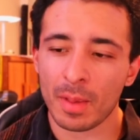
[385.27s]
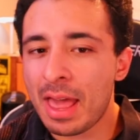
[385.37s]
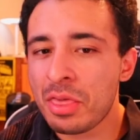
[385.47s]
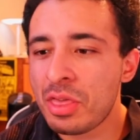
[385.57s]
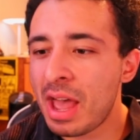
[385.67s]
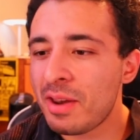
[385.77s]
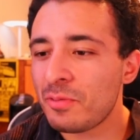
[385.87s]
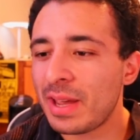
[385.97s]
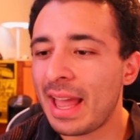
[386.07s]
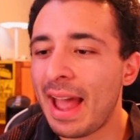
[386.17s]
And
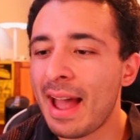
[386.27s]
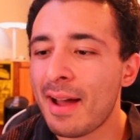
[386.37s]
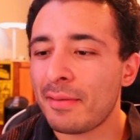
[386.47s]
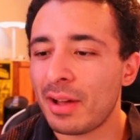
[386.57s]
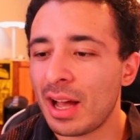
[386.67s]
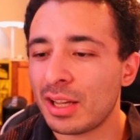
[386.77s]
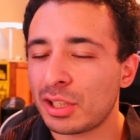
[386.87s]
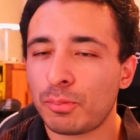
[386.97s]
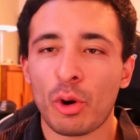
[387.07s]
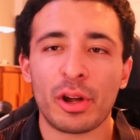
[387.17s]
then we have uh,
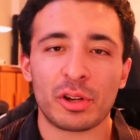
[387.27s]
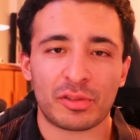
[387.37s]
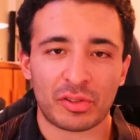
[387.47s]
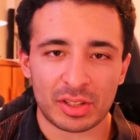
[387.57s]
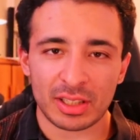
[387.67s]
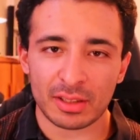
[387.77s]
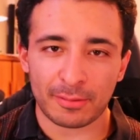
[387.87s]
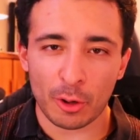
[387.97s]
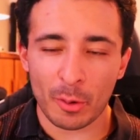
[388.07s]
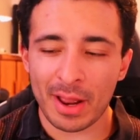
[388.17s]
spoilers for season four.